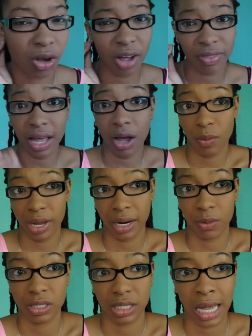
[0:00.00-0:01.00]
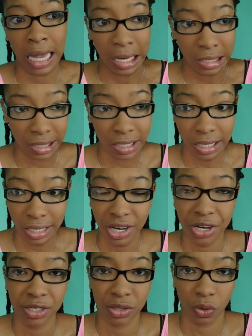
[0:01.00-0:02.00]
i got that when i was 18
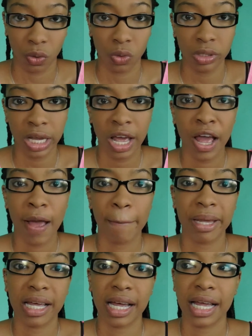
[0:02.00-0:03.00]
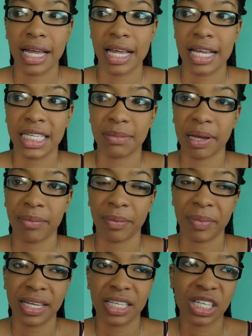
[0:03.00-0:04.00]
years old because my
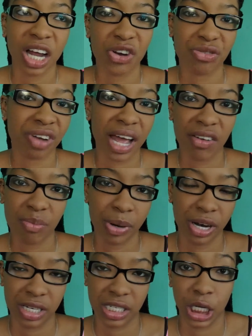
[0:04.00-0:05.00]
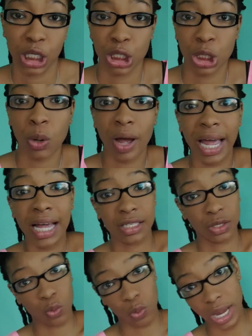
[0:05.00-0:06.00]
mommy is not a fan of piercings so i had
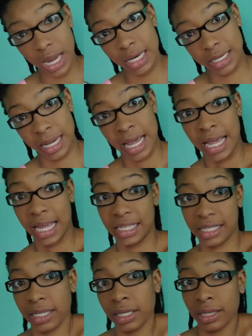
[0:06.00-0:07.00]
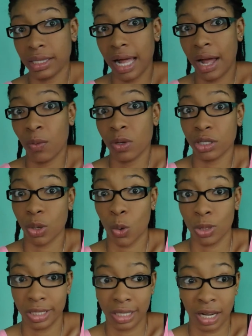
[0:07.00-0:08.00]
to wait until i was
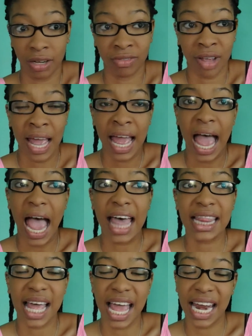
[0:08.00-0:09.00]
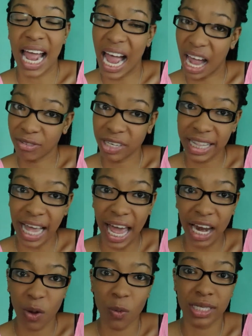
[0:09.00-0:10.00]
old enough and then after
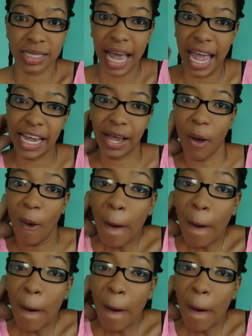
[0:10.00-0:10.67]
that it was like